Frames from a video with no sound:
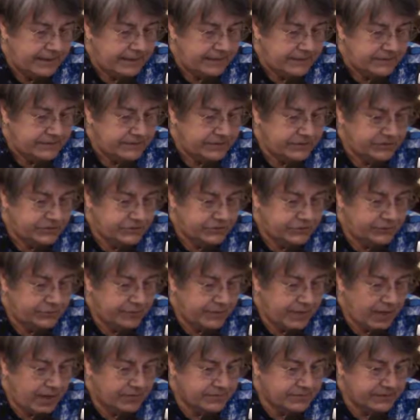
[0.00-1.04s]
Since
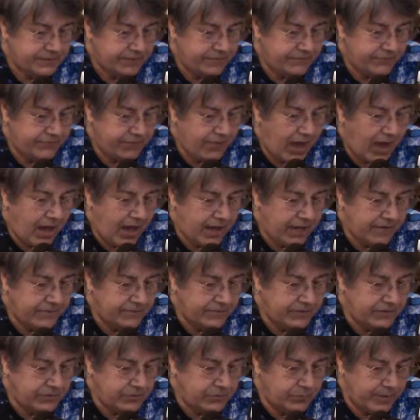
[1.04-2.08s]
2005,
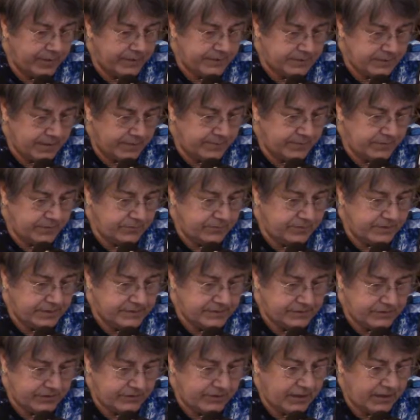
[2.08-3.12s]
the UAW,
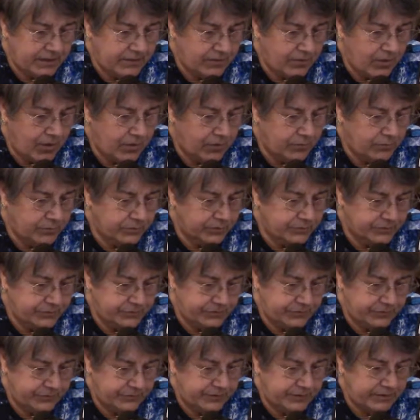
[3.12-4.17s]
that's the United Auto
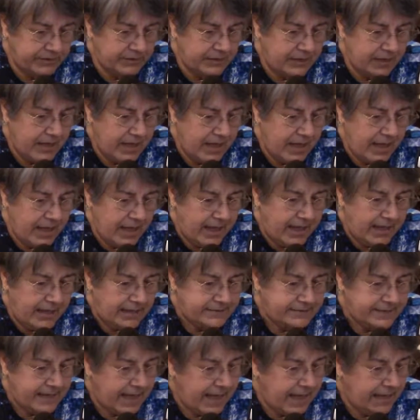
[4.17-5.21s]
Workers Union,
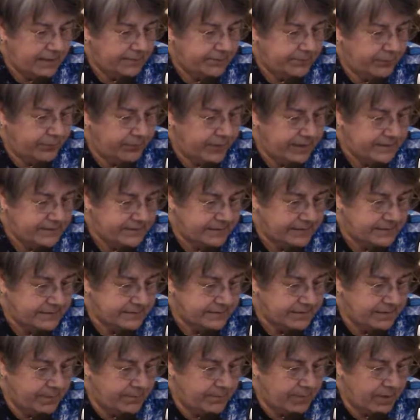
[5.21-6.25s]
has had a
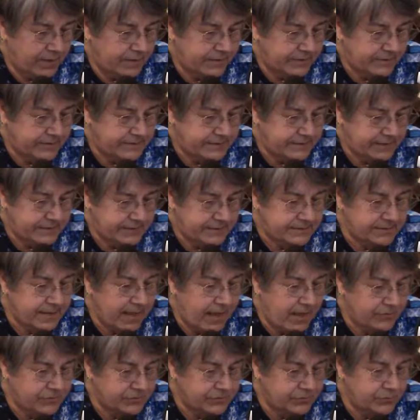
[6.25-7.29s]
presence among the
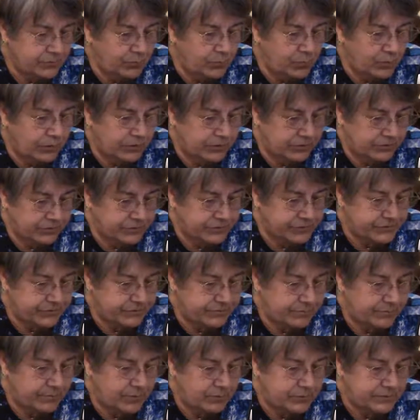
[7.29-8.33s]
6,000 workers,
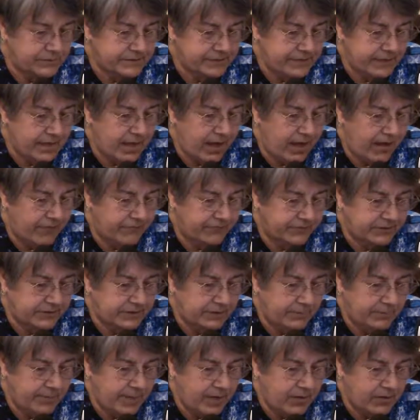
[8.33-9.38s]
mostly
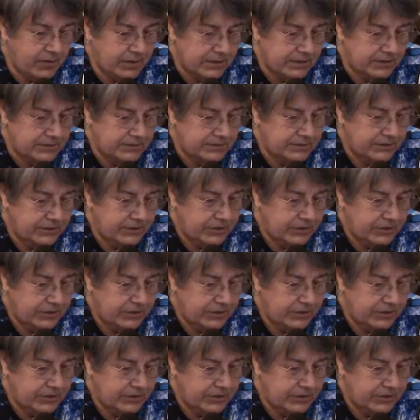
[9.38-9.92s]
African American,